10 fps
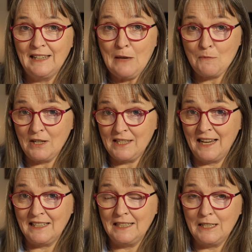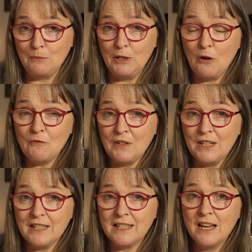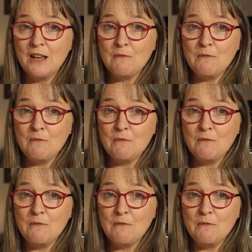That might sound a little bit obvious,